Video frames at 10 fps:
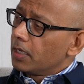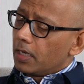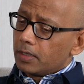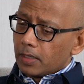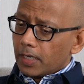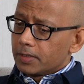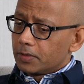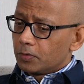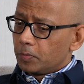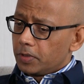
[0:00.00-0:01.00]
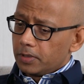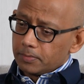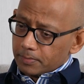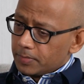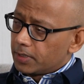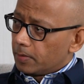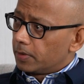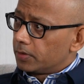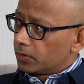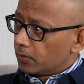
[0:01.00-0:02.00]
And the last thing would be cyber
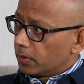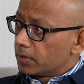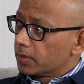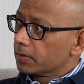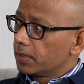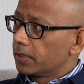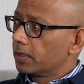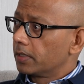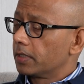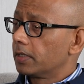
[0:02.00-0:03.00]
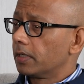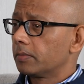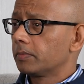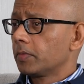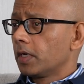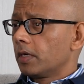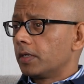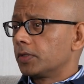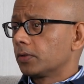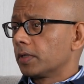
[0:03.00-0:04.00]
insurance.
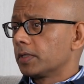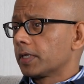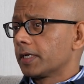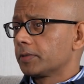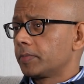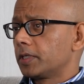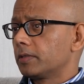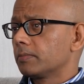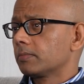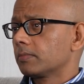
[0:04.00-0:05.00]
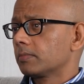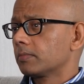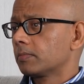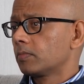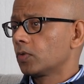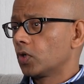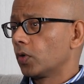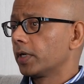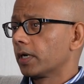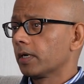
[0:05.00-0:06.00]
Insurance has been
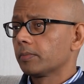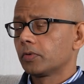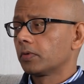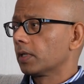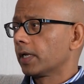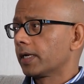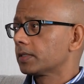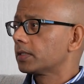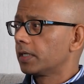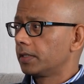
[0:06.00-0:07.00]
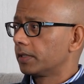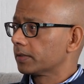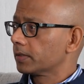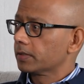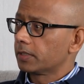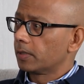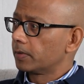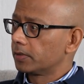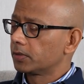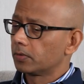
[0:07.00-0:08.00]
going up over the last 10 years.
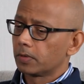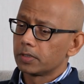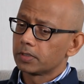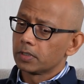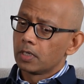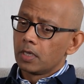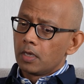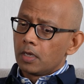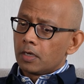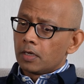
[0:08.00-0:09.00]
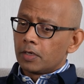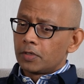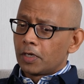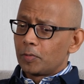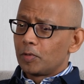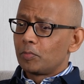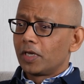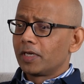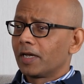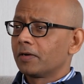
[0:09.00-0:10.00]
Cyber insurance, they have been
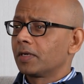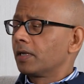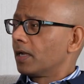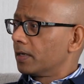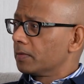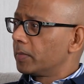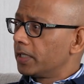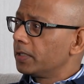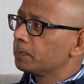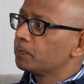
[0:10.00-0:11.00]
paying out a lot of money.